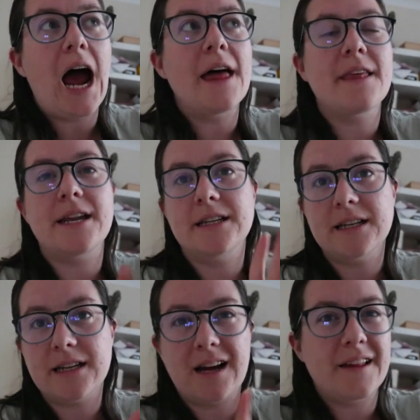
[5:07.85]
And
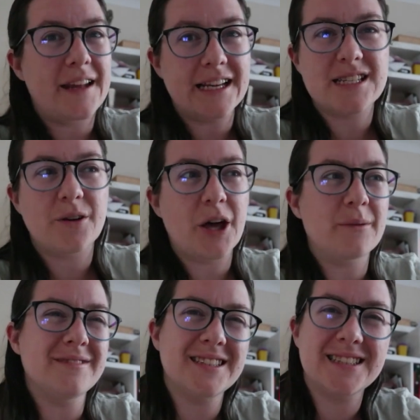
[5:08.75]
then the next day I'll go,
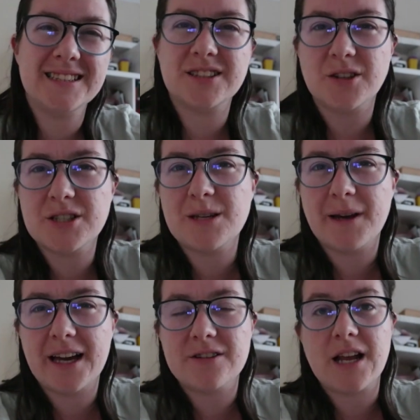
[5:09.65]
yeah, it's not too
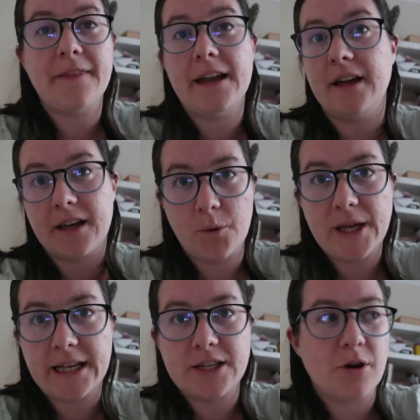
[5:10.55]
bad. And then like a
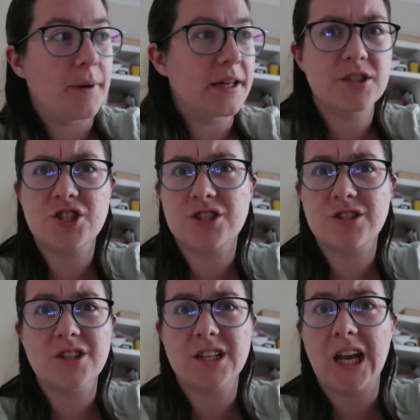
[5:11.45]
week later I'm like,
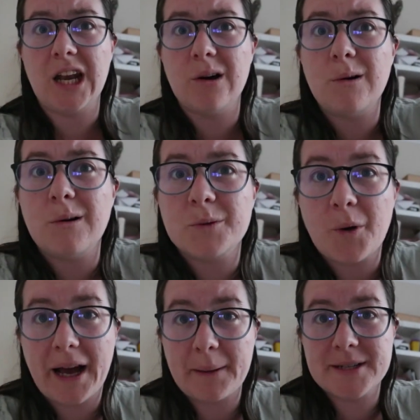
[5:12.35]
good Lord,
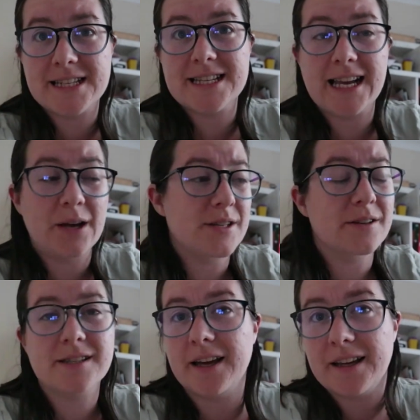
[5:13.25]
what happened to this house? It
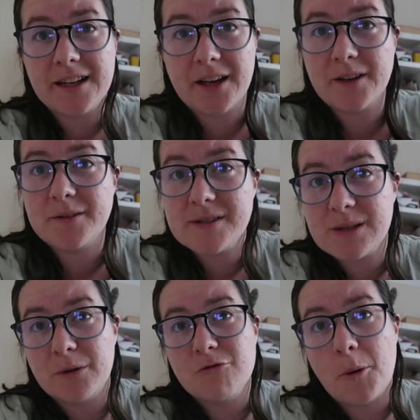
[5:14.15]
looks like, you know,
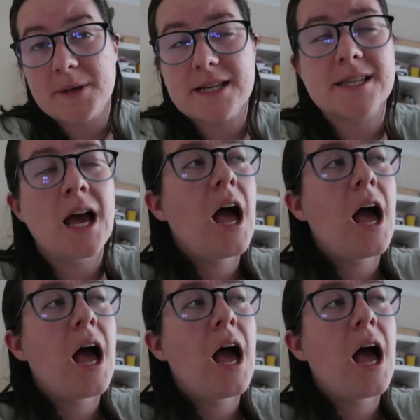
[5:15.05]
someone robbed us.